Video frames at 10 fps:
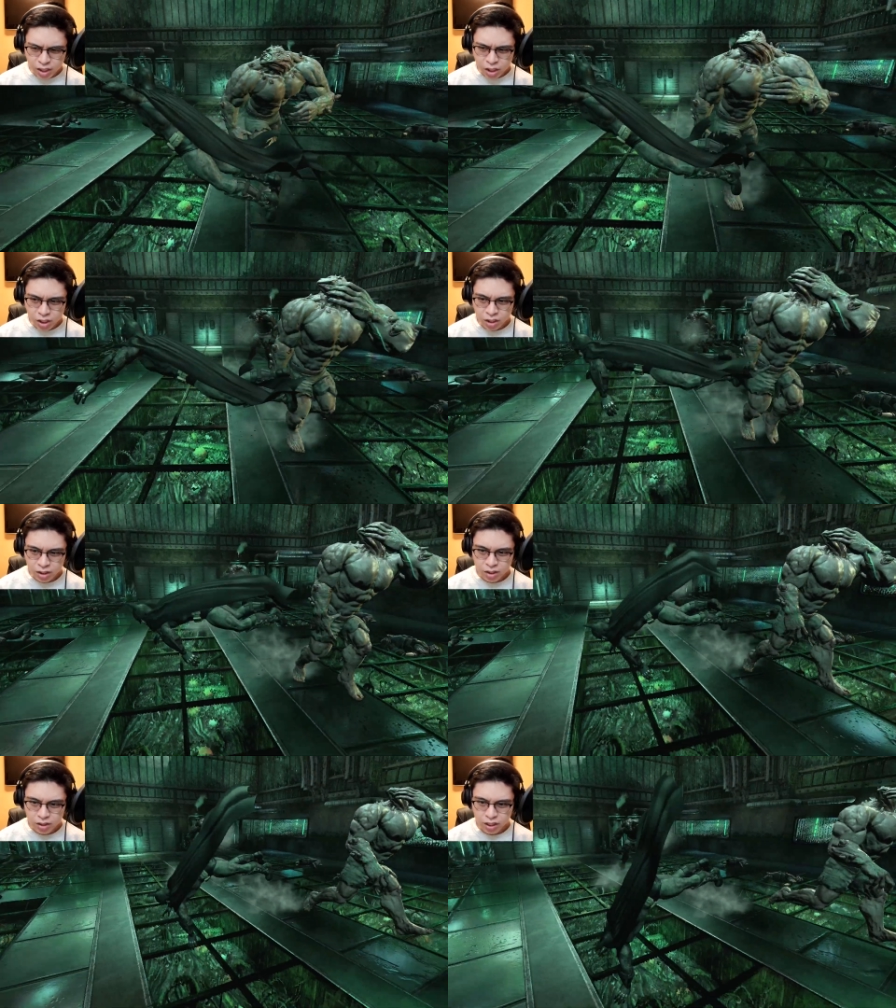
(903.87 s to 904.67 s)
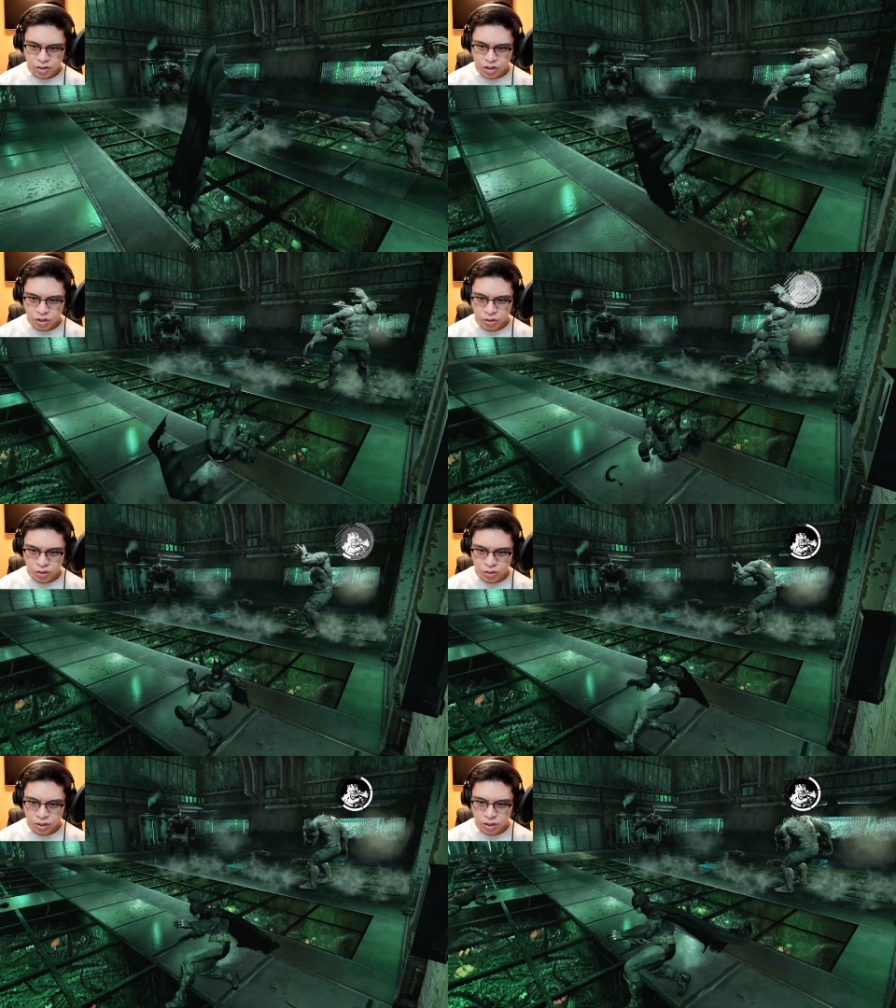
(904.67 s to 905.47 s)
Oh! Dodge
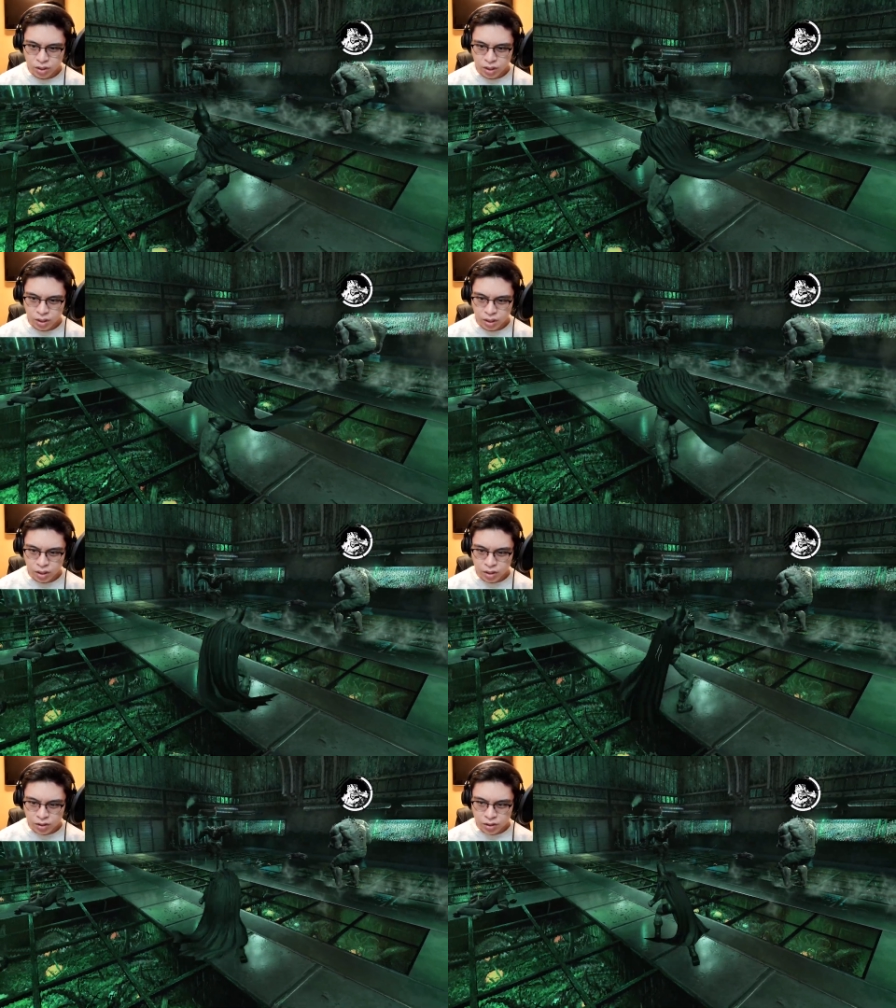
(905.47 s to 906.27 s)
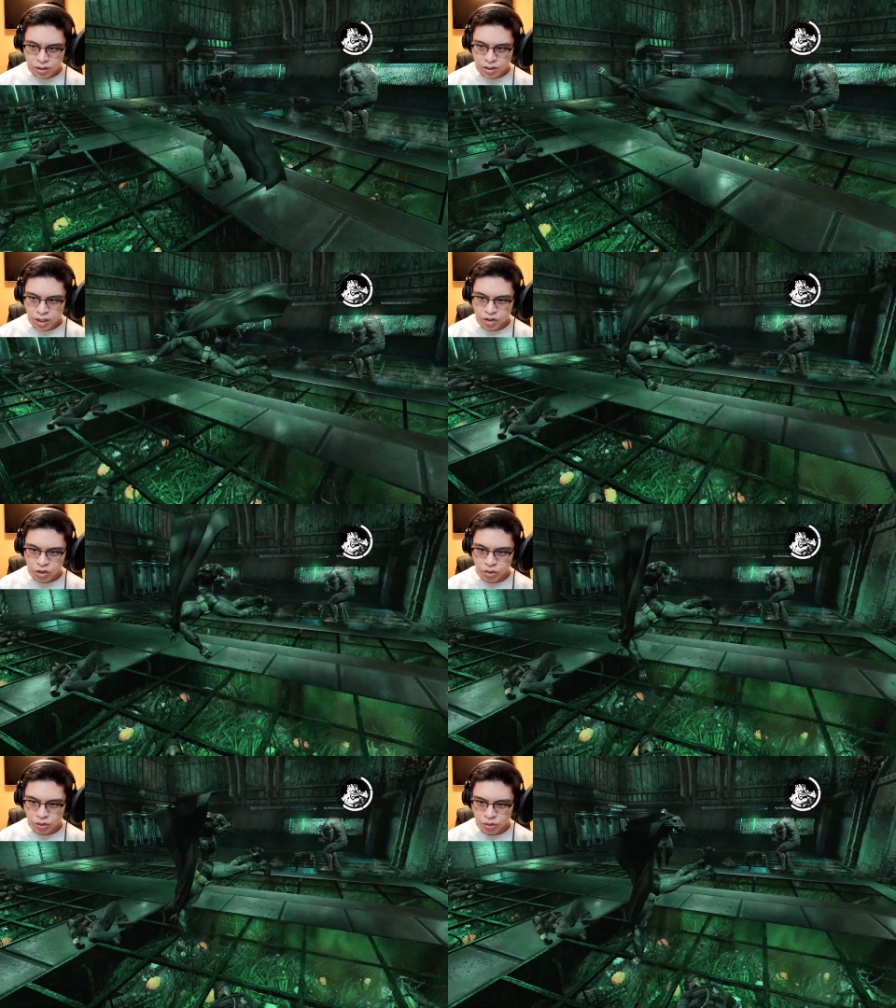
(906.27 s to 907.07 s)
you. Dodge
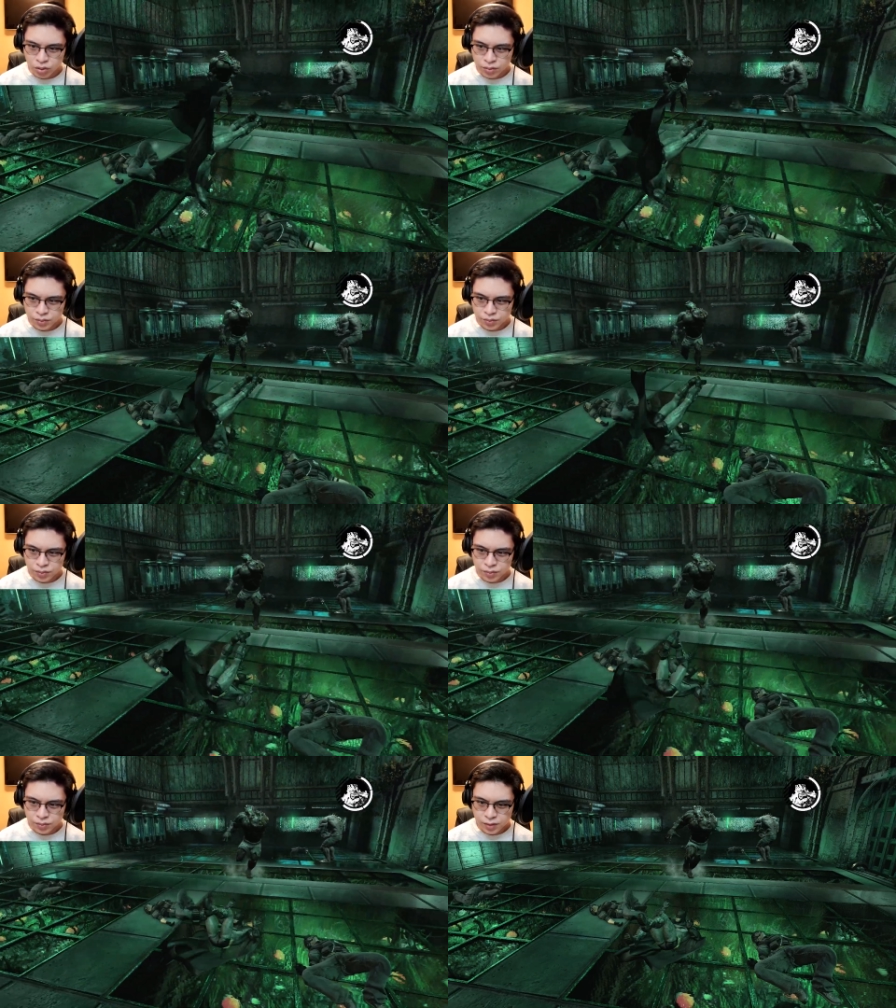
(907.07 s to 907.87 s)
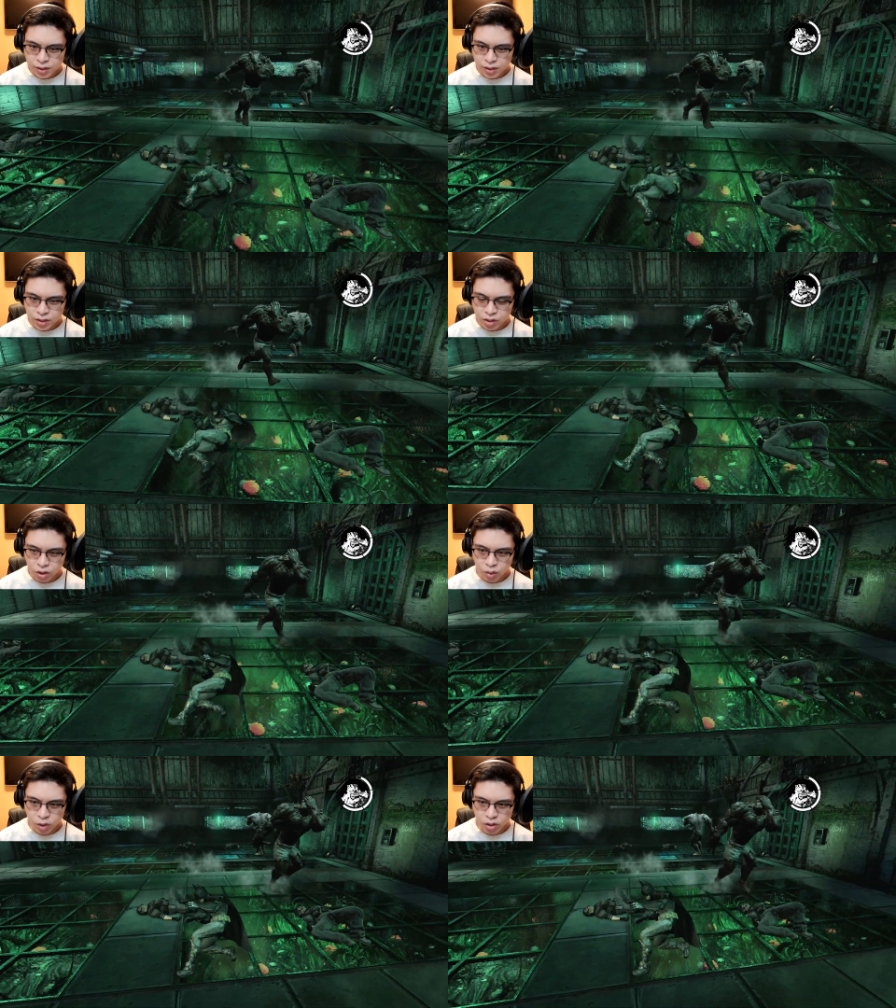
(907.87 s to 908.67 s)
you. Let's
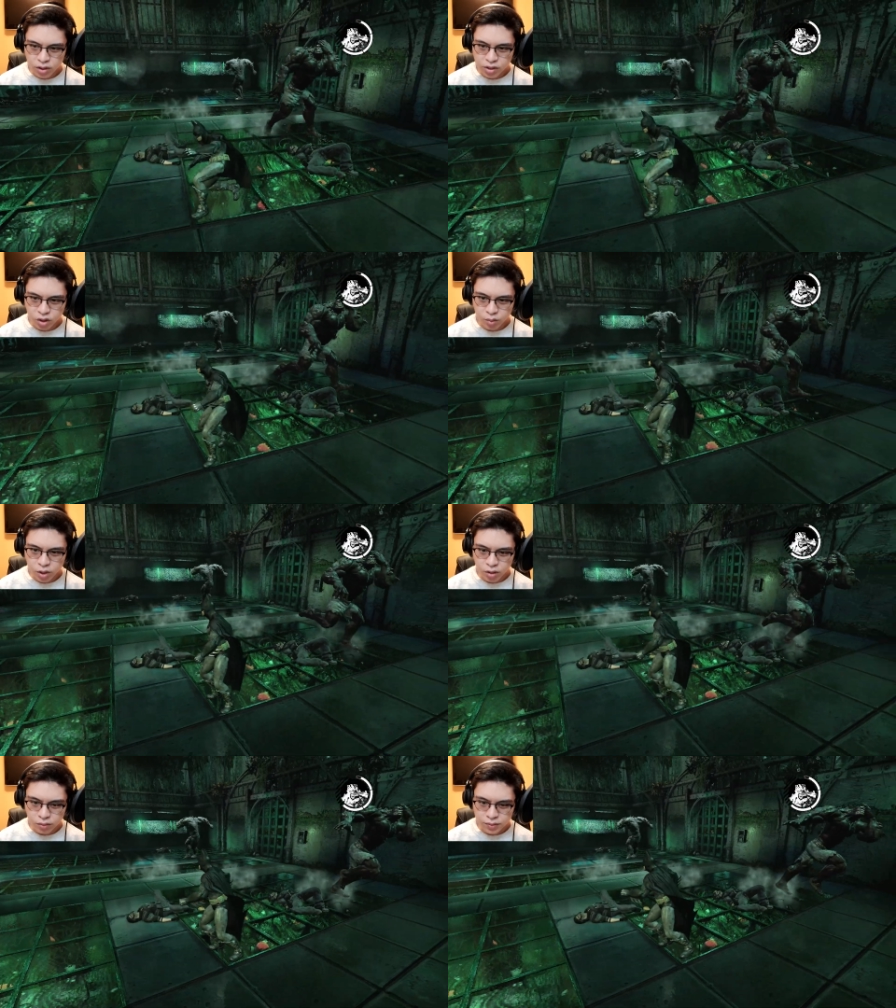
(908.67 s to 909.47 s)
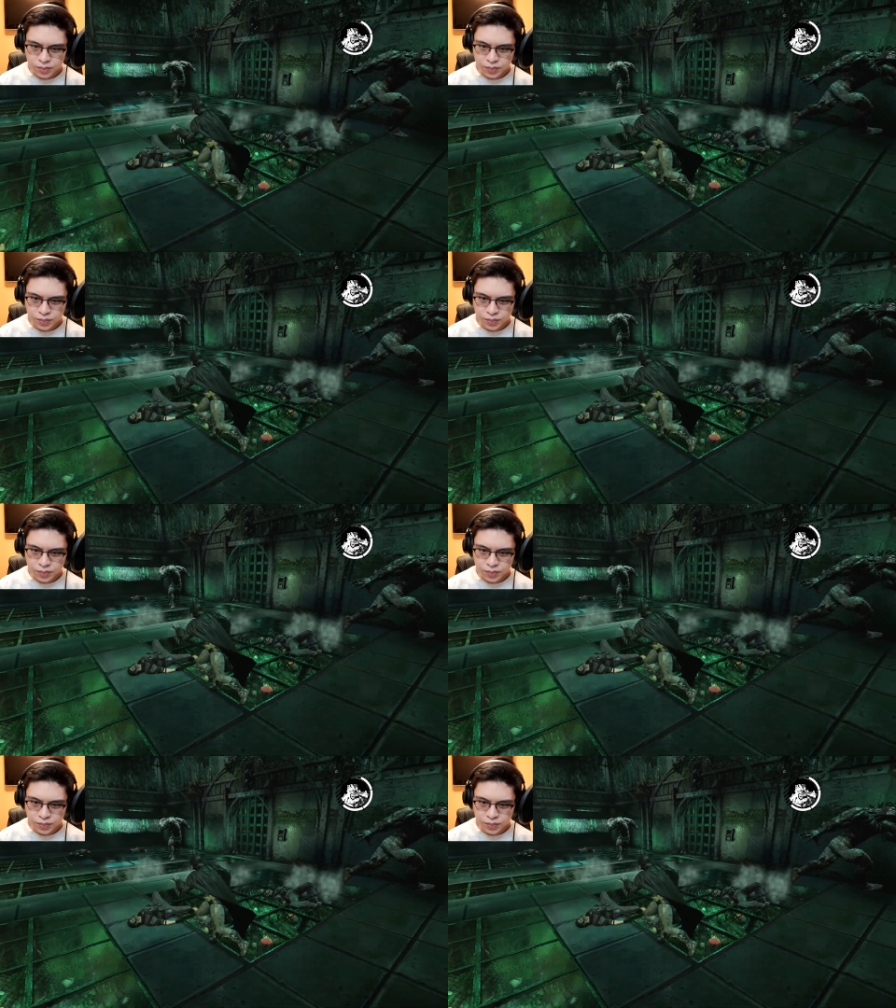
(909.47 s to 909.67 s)
go, bro. Let's go, bro.